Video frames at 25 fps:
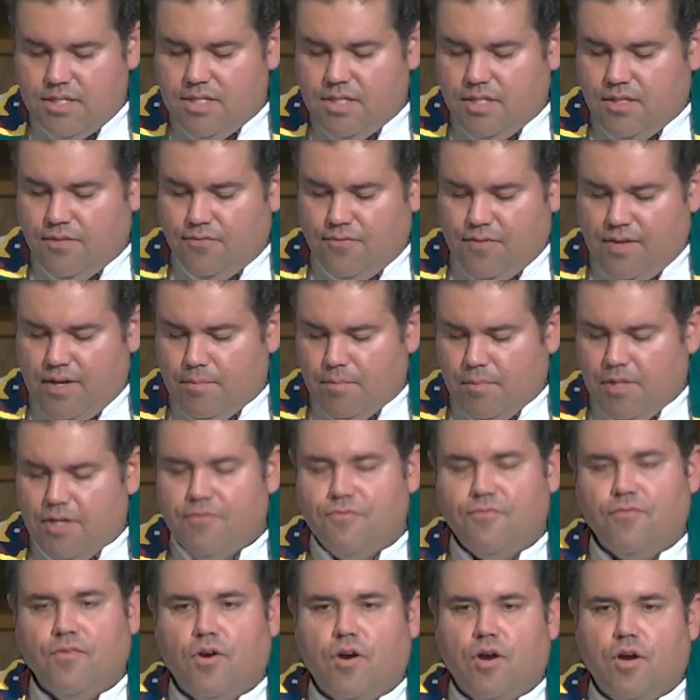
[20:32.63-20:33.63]
to the family
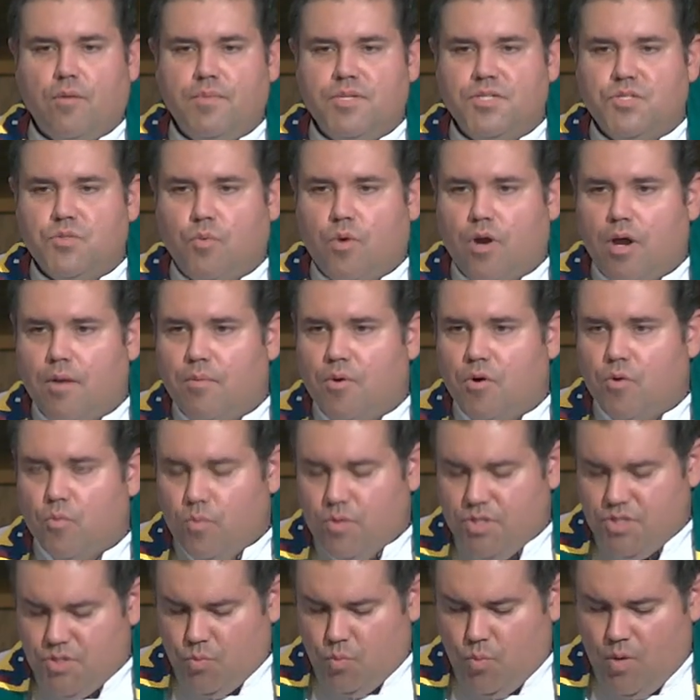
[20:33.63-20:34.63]
farm as Robert
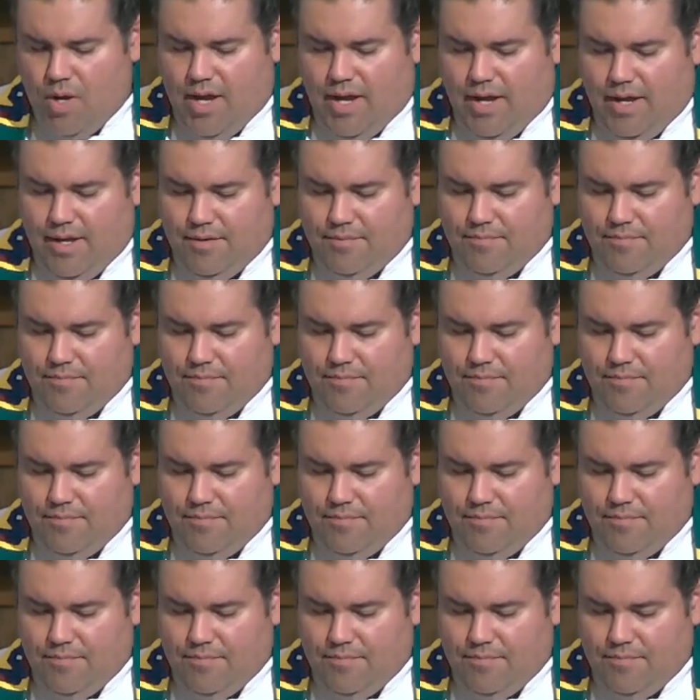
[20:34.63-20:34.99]
was away,